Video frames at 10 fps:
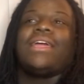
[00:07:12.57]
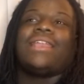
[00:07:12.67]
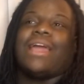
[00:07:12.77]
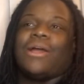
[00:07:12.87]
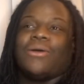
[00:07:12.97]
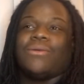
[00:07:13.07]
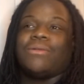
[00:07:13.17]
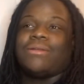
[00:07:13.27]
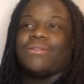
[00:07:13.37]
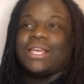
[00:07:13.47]
Now,
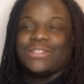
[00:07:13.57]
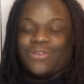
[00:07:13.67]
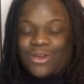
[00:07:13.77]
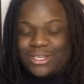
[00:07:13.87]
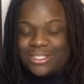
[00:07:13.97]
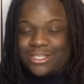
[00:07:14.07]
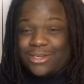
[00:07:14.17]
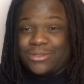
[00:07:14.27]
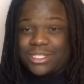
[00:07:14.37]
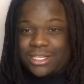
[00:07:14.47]
as far as
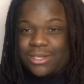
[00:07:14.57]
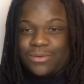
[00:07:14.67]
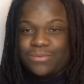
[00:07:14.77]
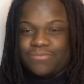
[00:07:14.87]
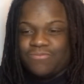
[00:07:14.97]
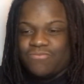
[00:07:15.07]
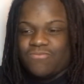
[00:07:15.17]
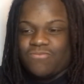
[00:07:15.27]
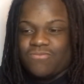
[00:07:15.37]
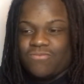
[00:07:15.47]
Yoshiko, go,
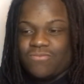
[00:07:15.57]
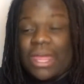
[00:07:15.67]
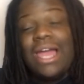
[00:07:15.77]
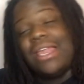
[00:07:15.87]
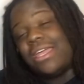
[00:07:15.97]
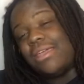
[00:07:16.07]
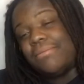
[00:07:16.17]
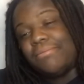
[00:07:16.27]
I like it.